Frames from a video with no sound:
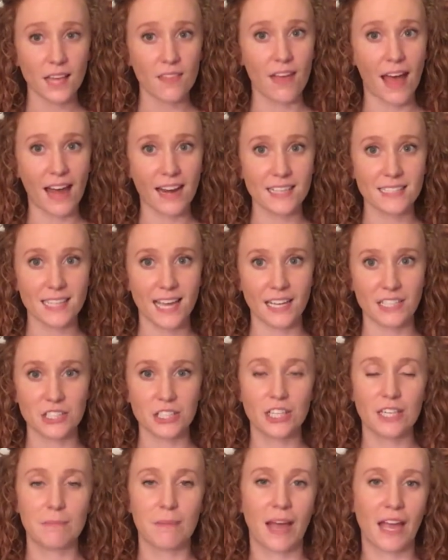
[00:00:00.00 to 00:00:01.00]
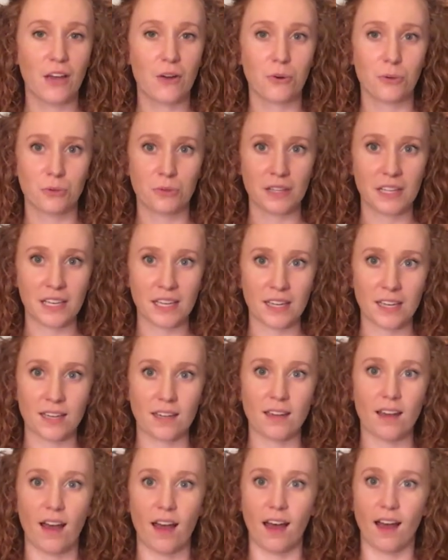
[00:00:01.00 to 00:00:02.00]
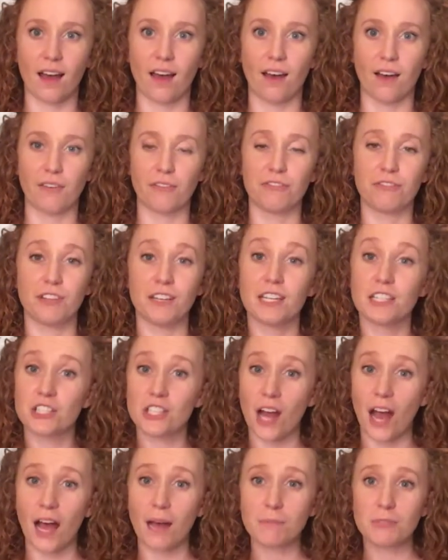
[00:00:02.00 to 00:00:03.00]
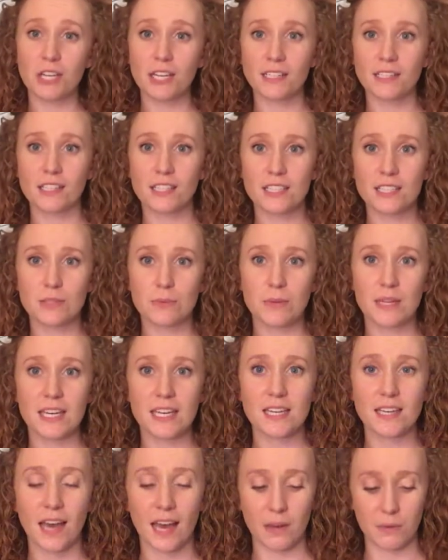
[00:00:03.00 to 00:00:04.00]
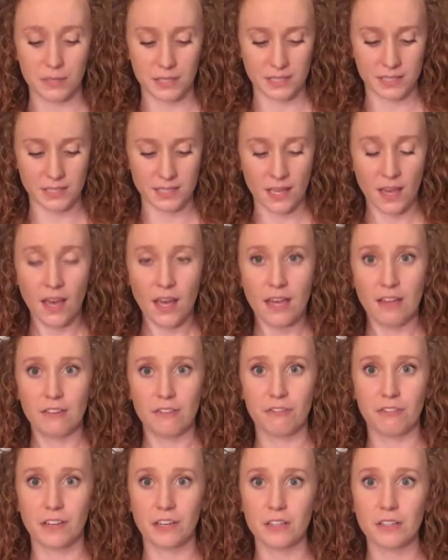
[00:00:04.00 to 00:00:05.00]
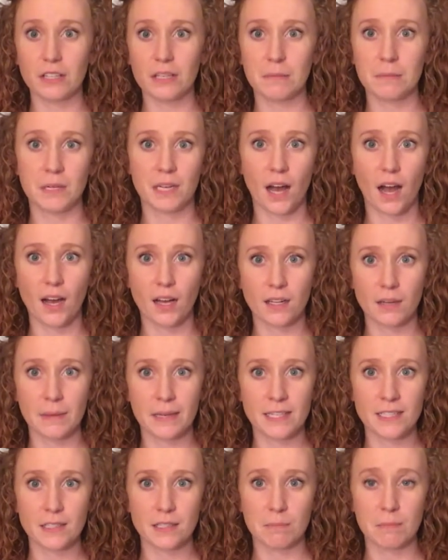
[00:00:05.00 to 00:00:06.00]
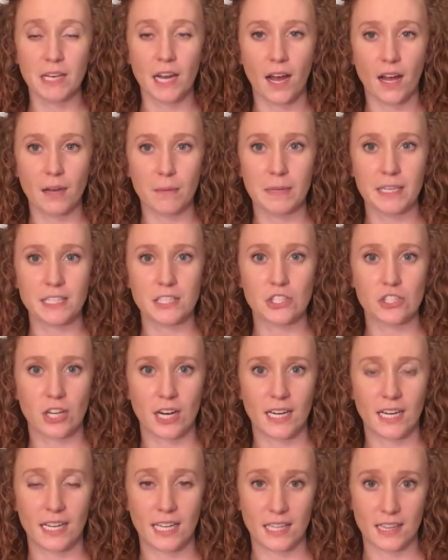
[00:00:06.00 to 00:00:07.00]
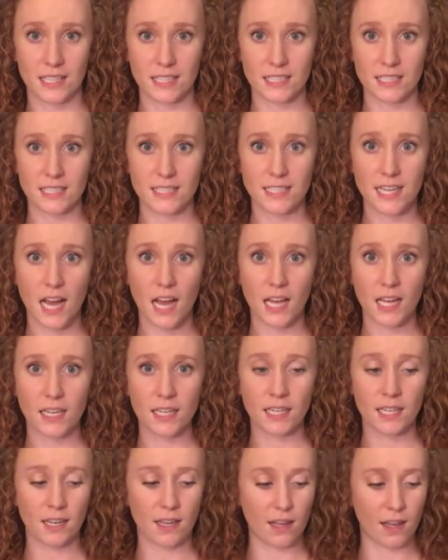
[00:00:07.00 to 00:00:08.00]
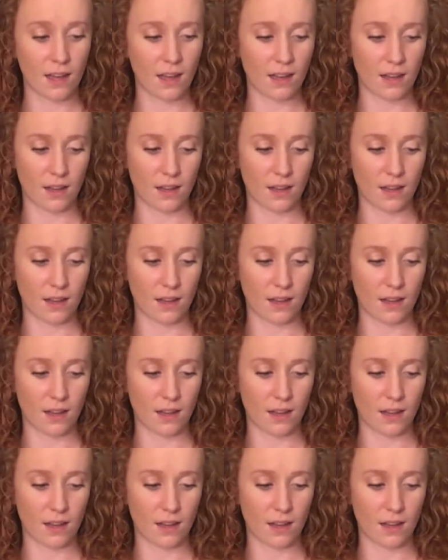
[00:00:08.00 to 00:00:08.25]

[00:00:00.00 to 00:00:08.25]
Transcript: That is actually my only finished object this week. I was fairly monogamous trying to get this done.